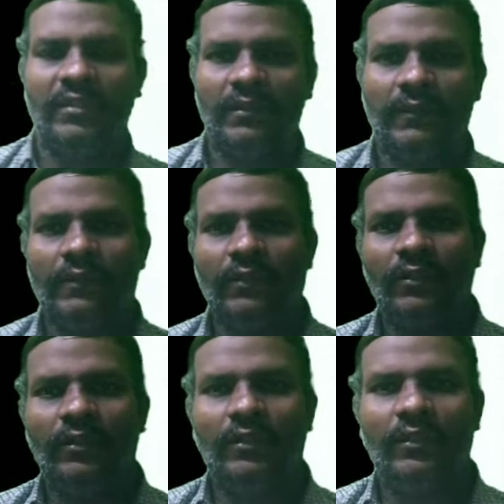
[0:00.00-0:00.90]
which is
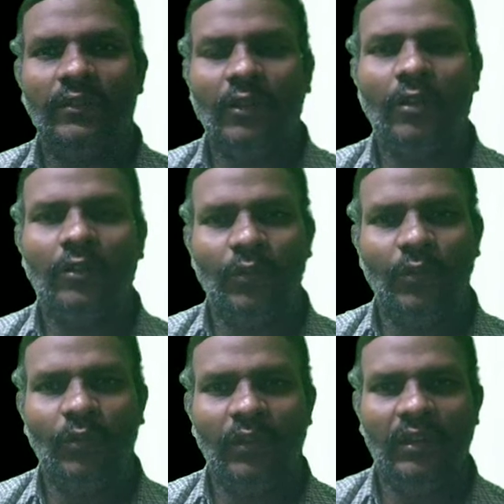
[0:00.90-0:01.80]
taught to
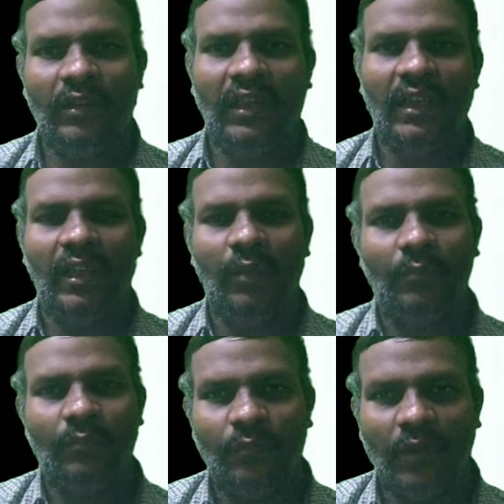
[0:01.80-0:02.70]
you in
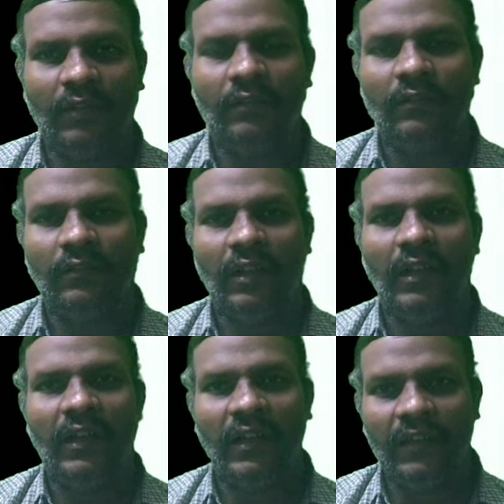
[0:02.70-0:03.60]
A1,
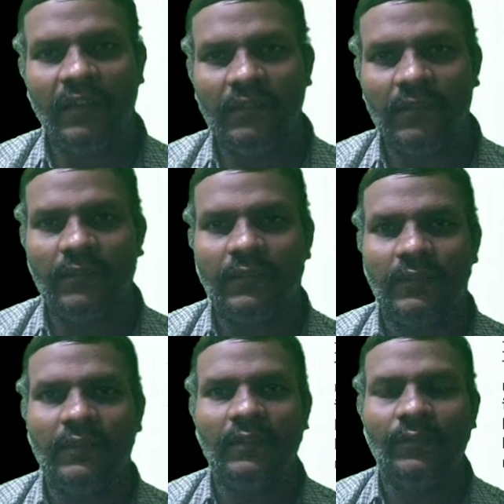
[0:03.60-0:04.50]
A1 is
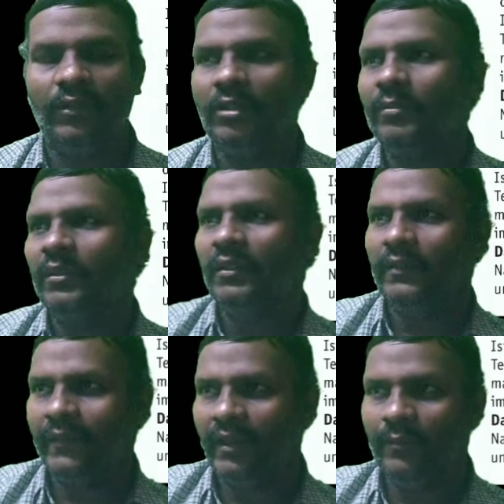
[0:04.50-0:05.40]
the verb in
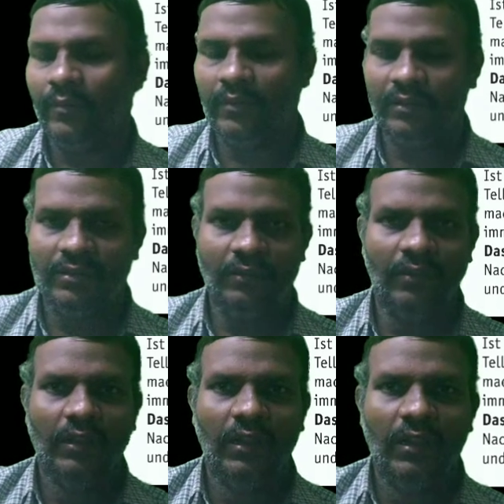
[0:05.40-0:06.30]
the second
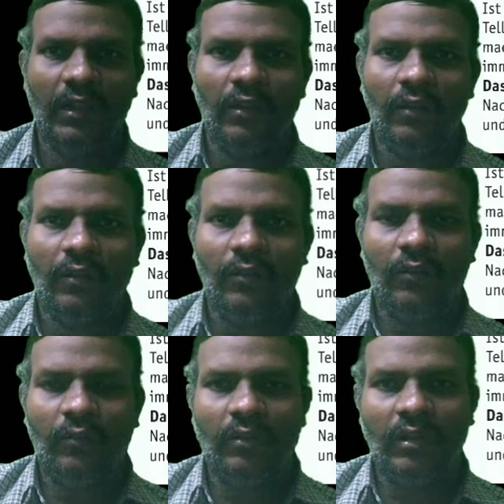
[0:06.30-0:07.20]
position
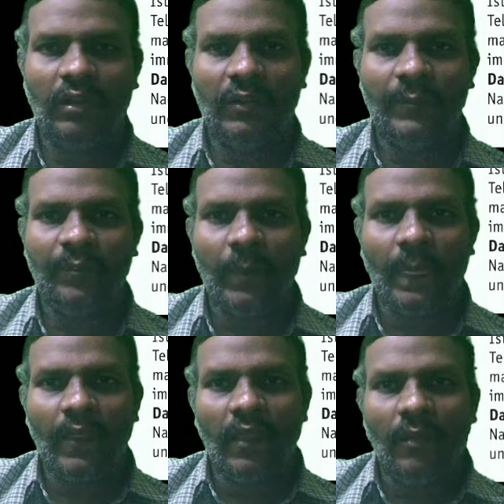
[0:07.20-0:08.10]
and
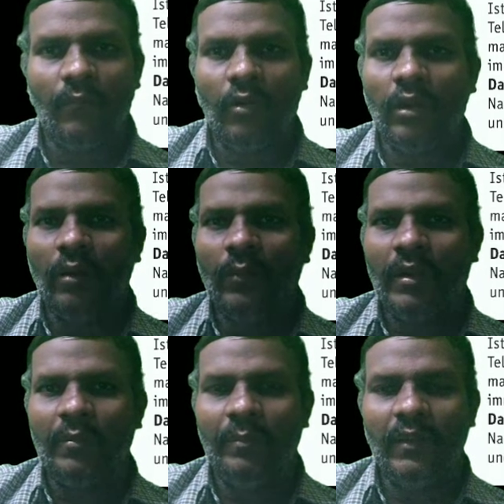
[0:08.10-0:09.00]
modal
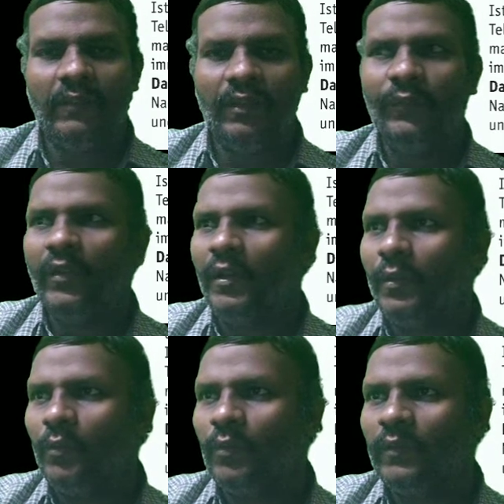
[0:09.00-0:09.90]
verb plus
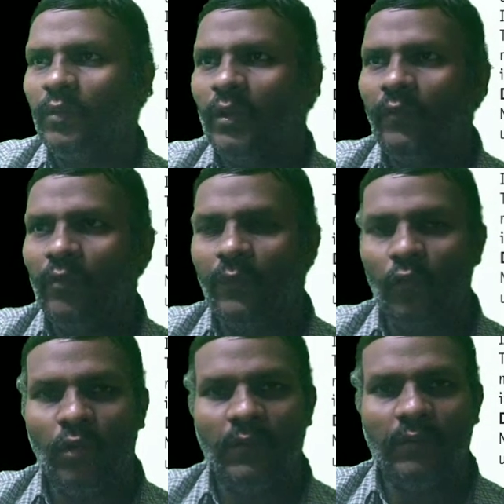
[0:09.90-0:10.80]
infinitive. So you have to
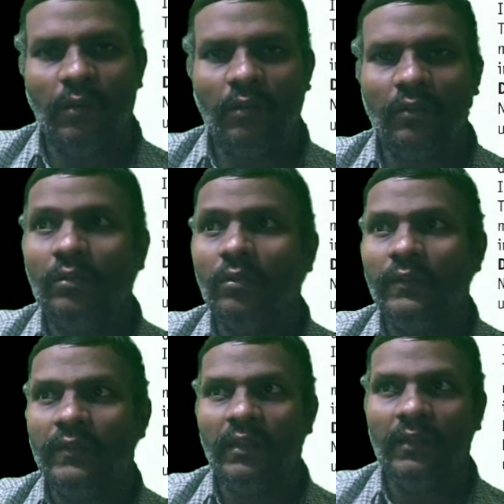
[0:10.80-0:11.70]
focus on
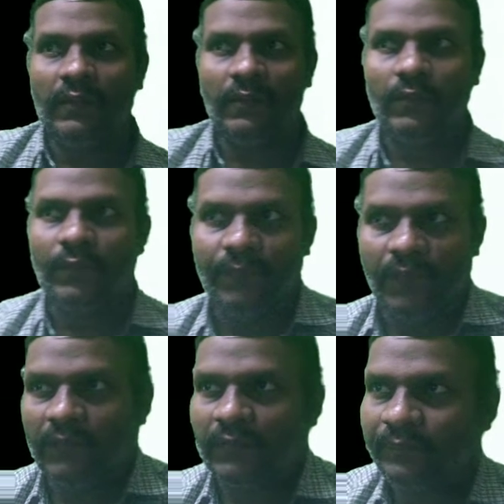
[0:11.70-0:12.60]
those things
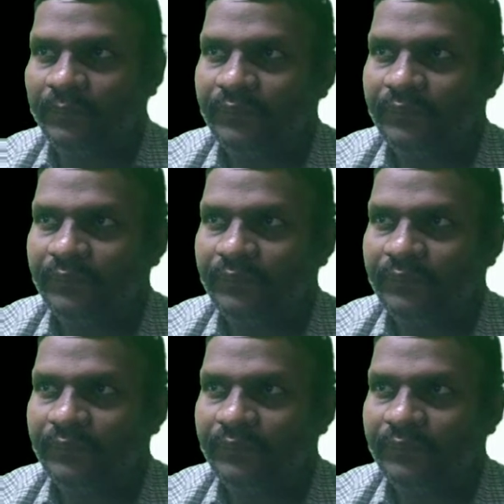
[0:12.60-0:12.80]
first.